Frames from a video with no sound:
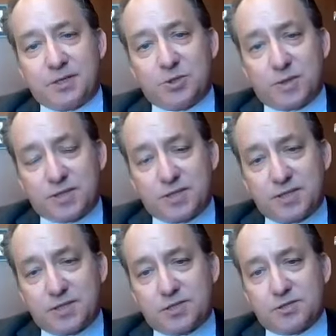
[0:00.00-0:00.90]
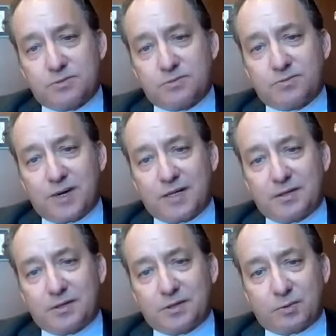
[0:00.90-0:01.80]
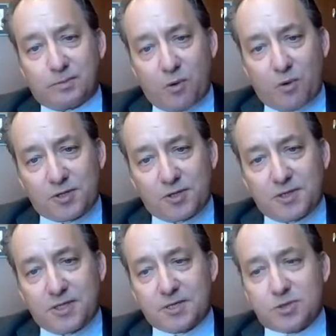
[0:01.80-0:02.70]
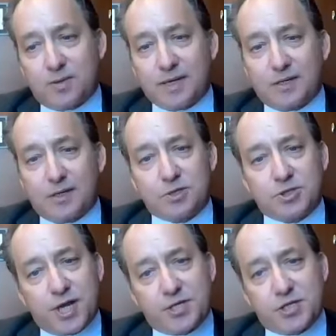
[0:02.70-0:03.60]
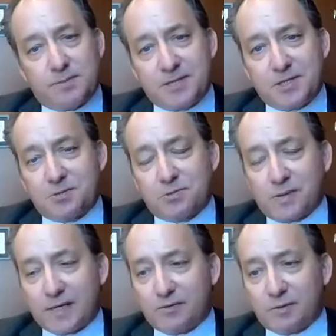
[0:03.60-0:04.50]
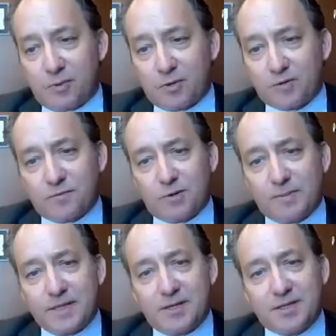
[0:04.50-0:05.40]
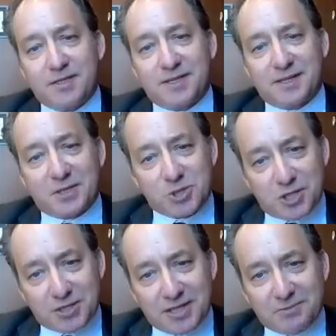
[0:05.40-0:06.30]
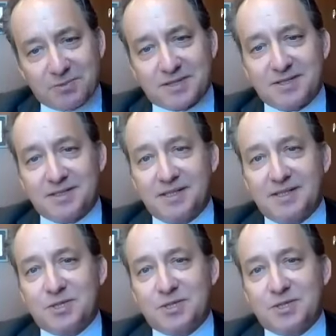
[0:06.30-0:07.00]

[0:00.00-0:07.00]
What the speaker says: by the trustees to write a little report on this, so I got ChatGPT to write a report for me on it, and then I shared that with the